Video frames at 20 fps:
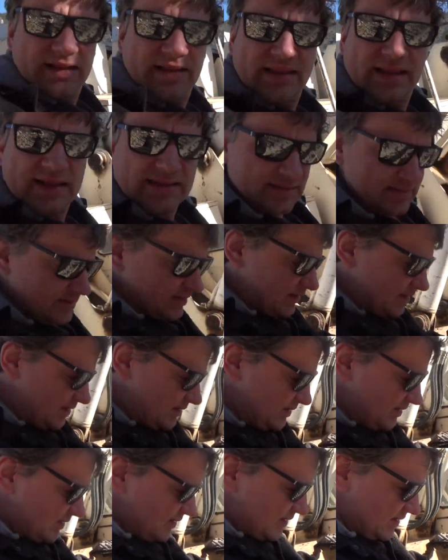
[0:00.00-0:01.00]
That's the
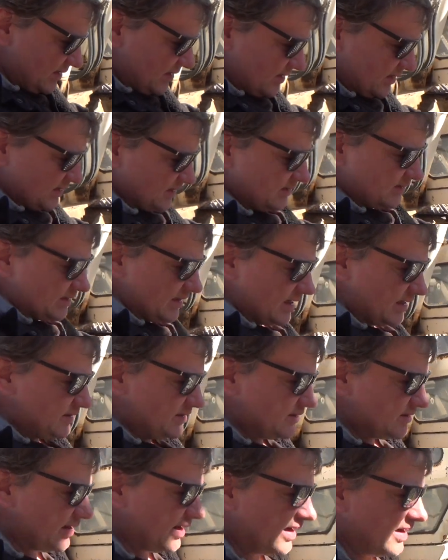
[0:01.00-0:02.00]

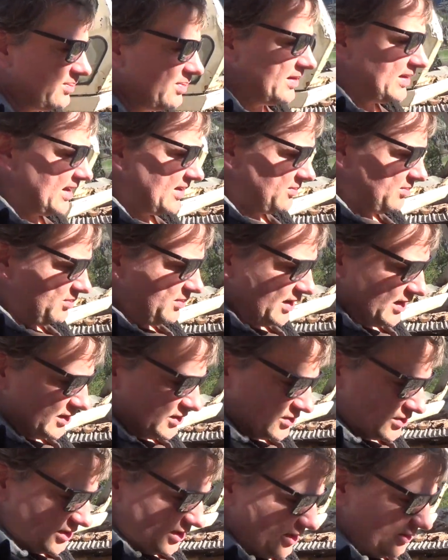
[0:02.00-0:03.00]
dead top of that big
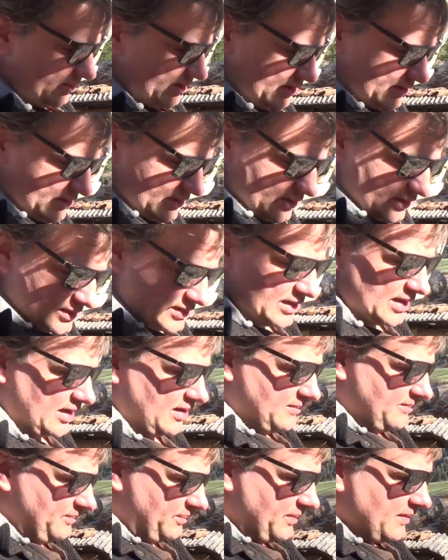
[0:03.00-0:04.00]
tree we took
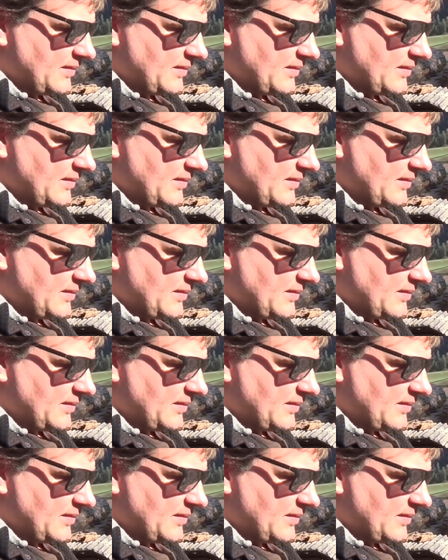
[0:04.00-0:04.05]
down,